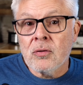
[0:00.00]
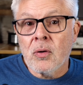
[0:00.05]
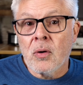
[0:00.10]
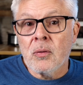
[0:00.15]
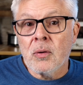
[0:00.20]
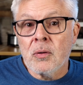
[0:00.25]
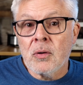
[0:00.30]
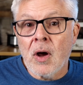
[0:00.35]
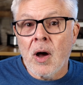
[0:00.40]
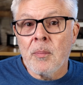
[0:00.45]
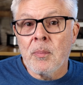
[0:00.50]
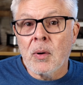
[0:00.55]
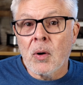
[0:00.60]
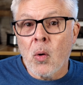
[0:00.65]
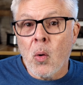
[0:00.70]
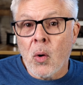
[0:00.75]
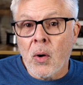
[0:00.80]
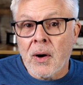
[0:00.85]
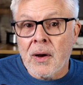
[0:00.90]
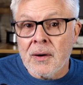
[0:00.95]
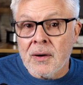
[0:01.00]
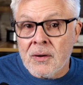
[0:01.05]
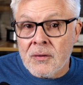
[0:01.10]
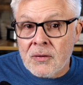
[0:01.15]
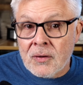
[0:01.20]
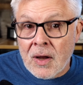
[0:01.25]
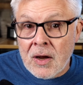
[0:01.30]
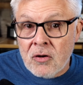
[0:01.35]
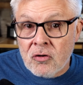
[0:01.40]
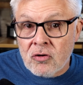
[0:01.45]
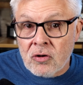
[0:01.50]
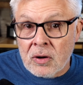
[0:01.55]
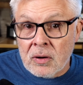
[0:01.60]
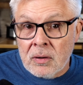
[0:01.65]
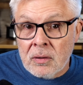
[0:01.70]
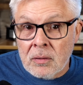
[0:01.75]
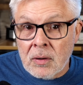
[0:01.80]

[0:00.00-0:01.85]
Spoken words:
tonotopic organization,